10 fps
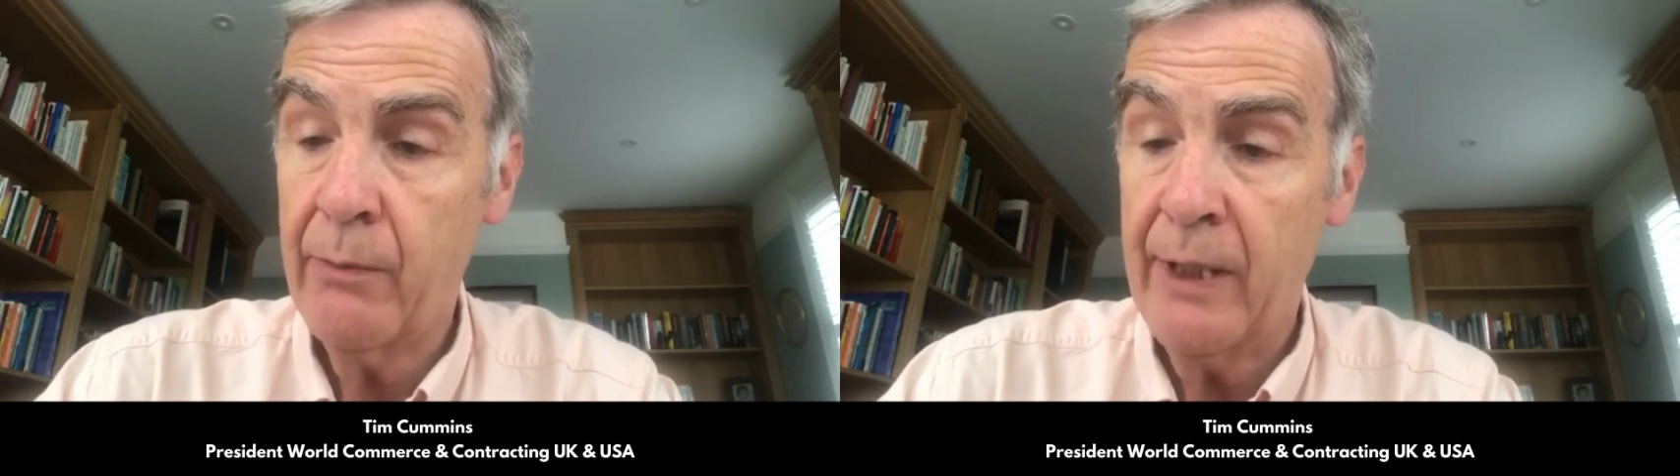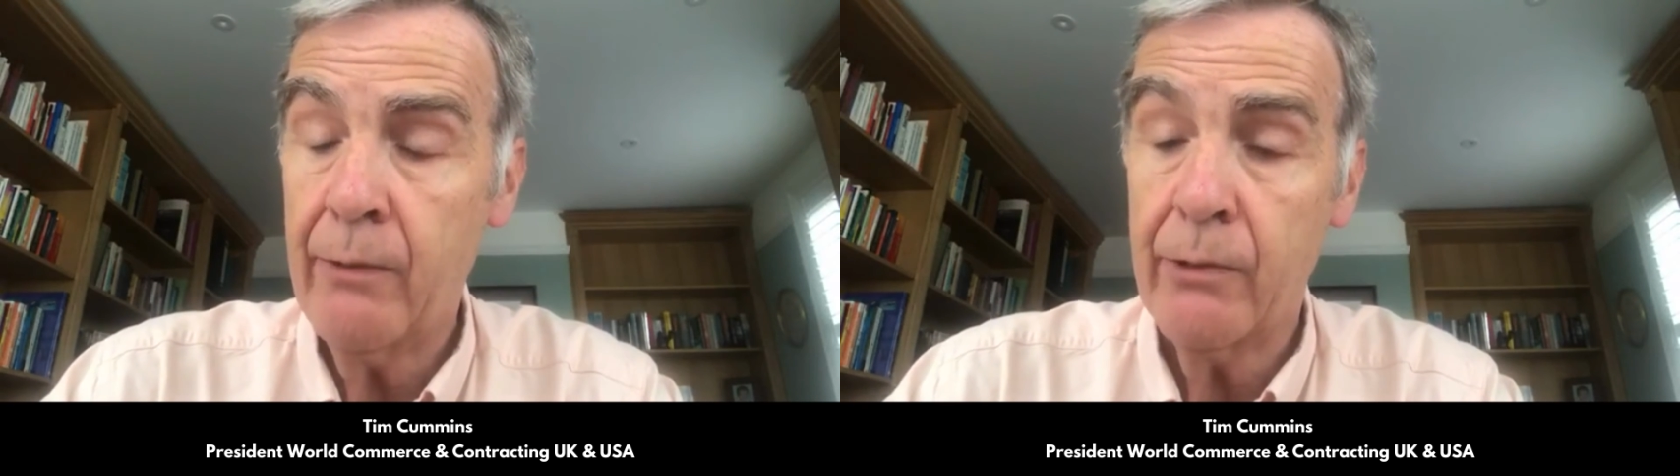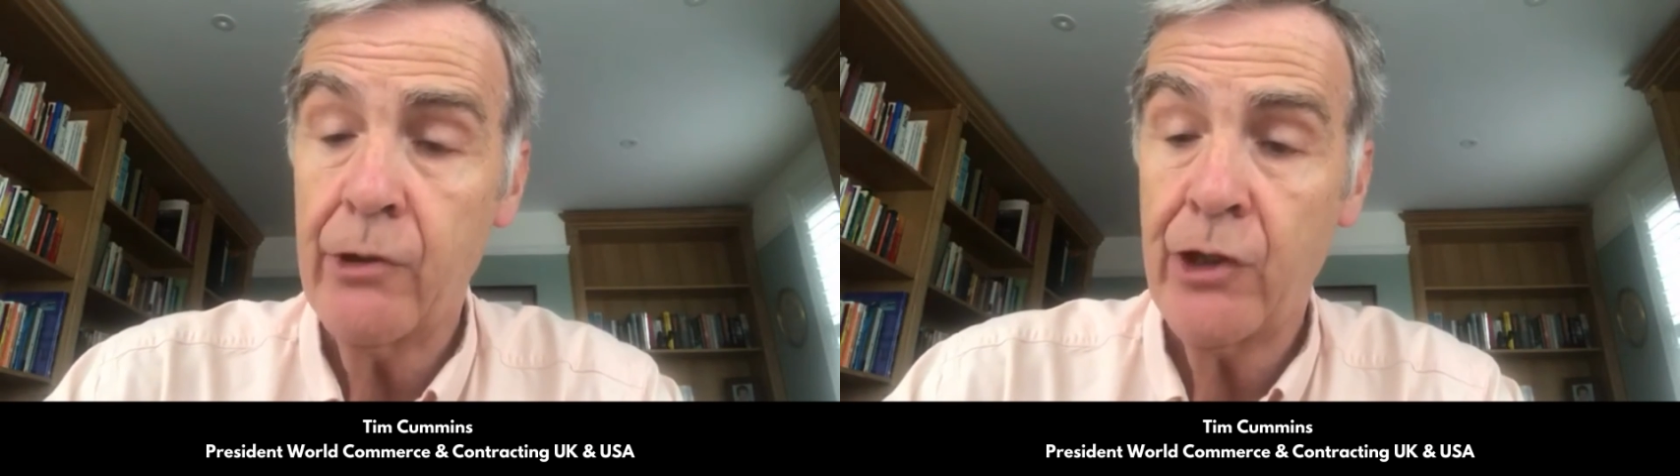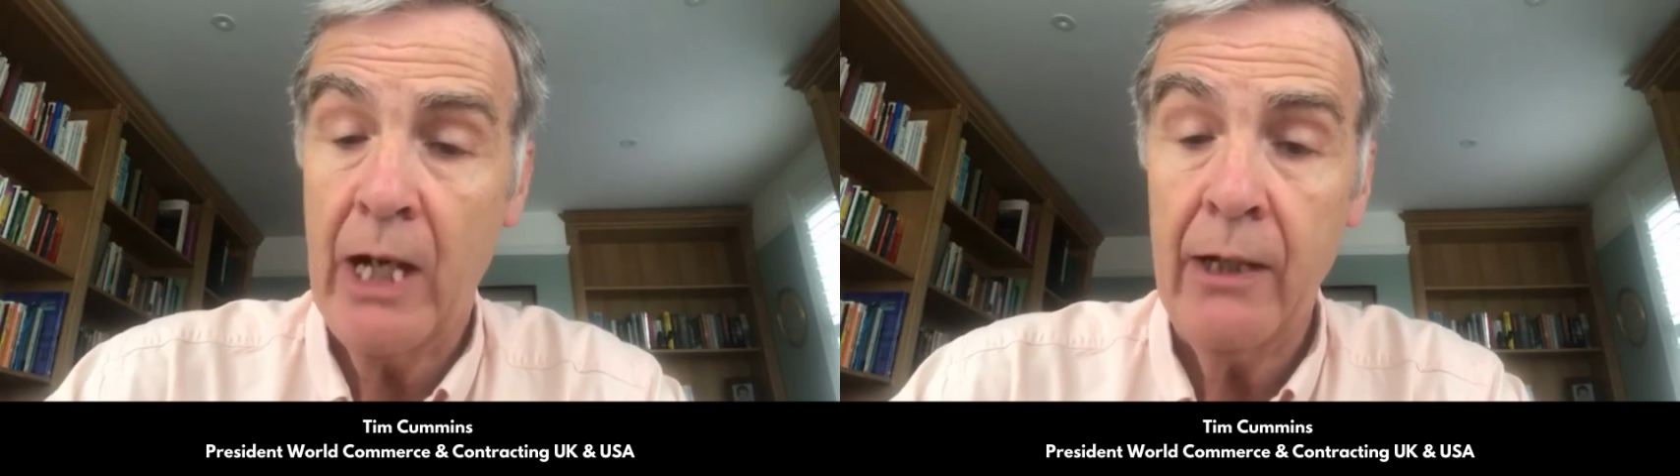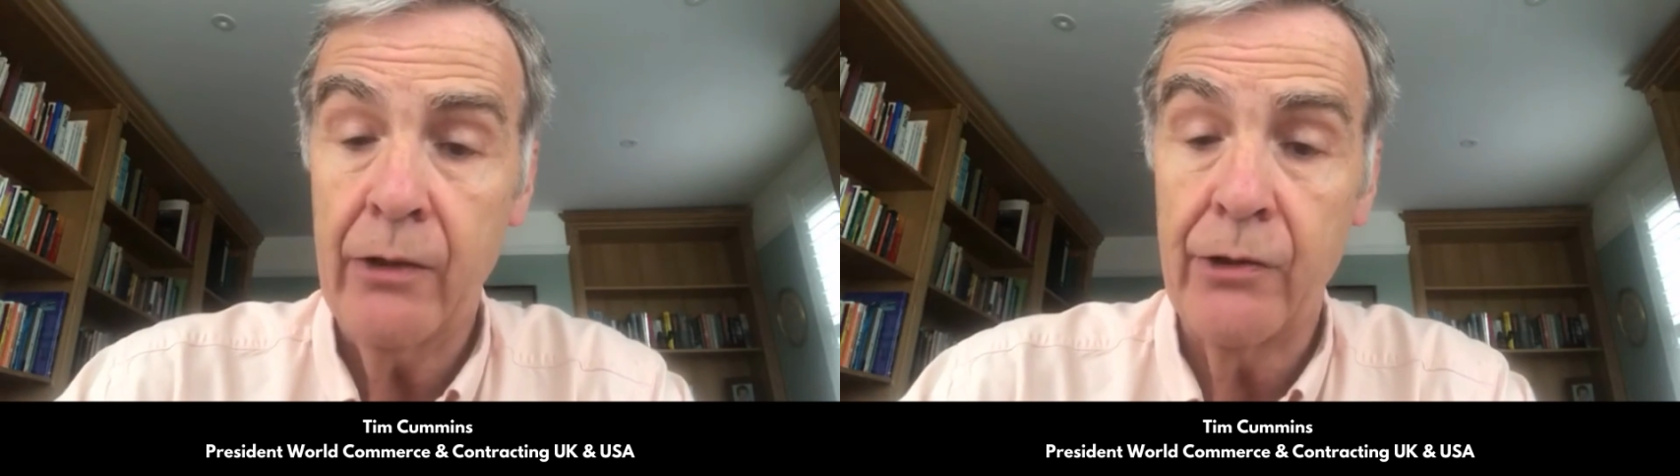about the
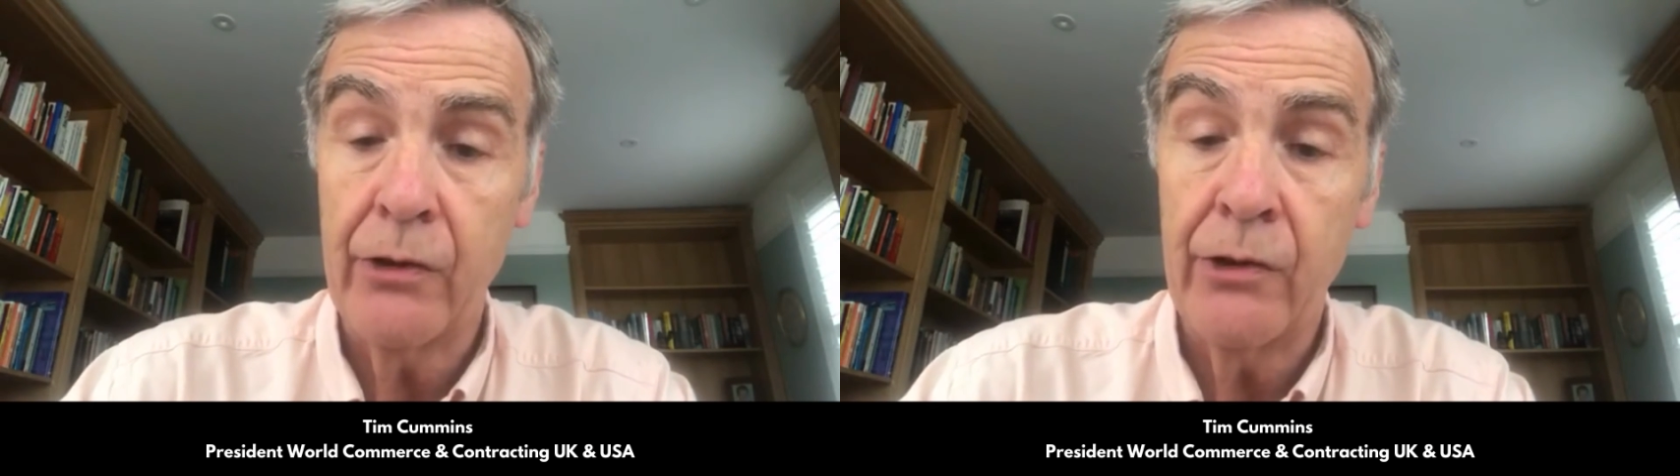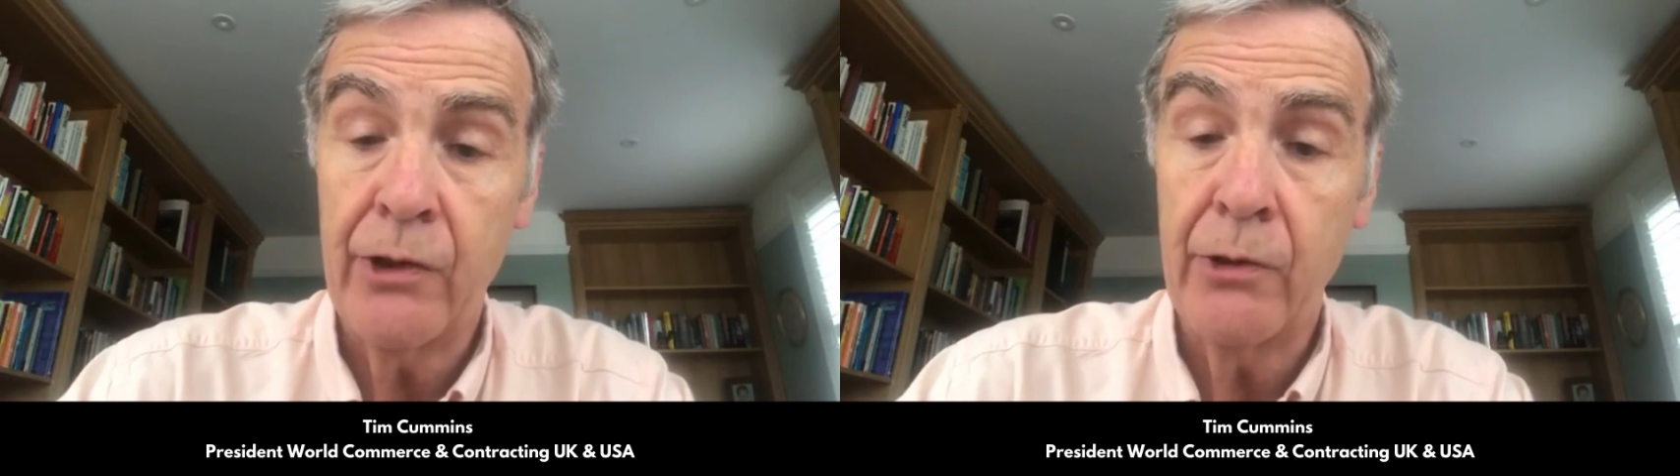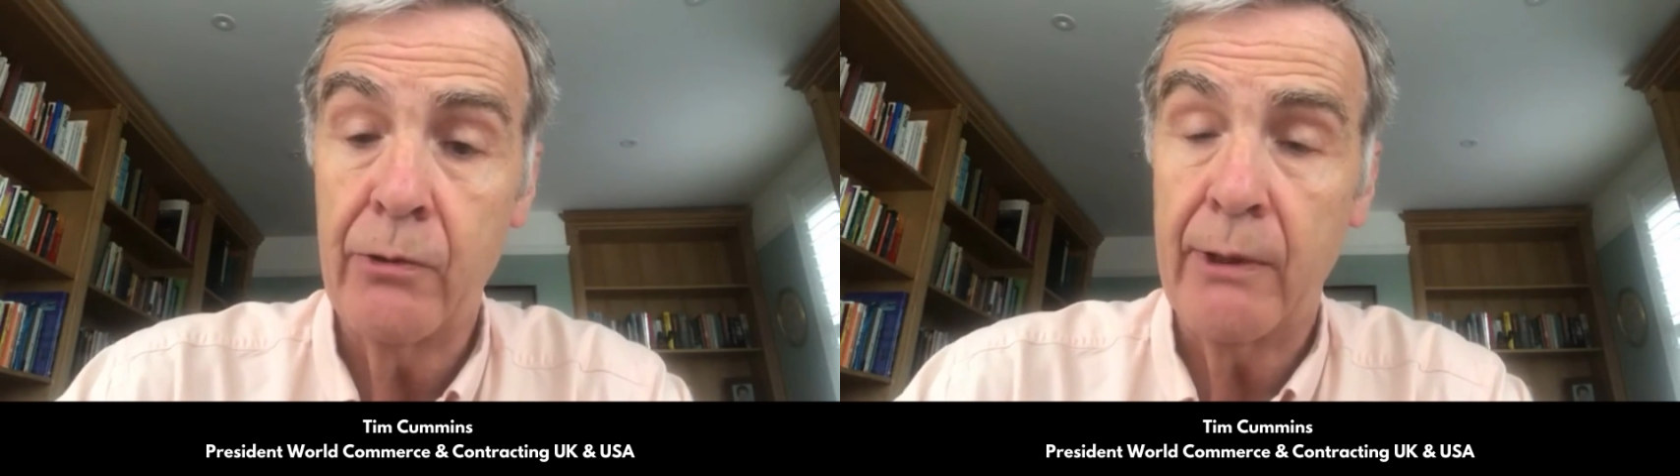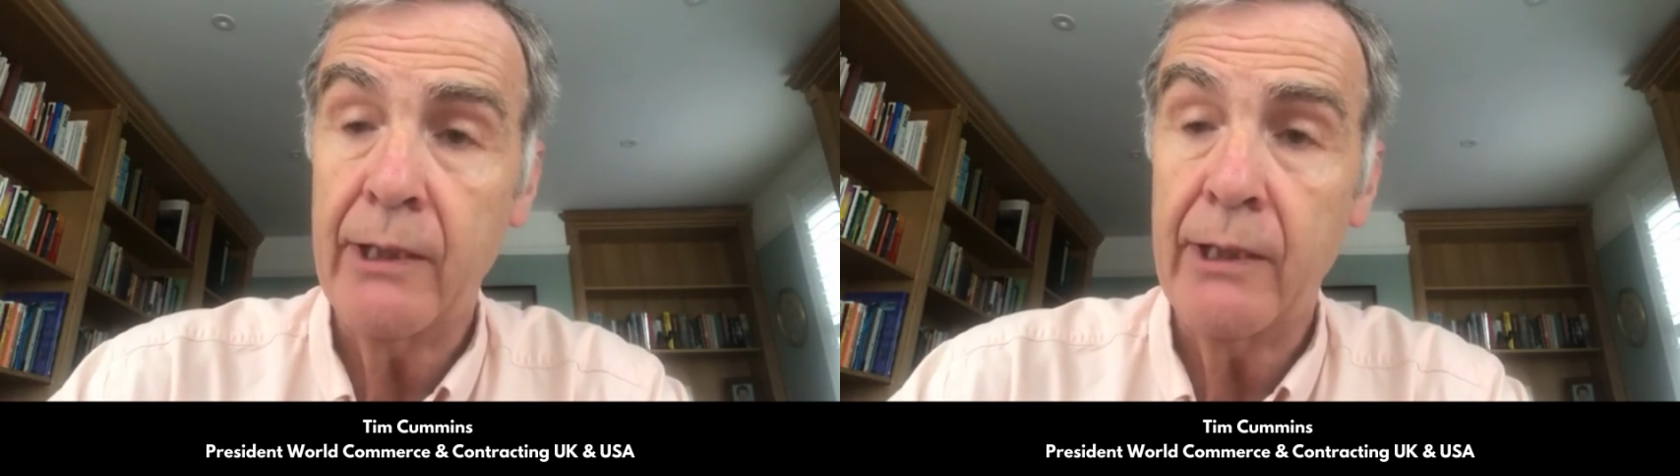challenges to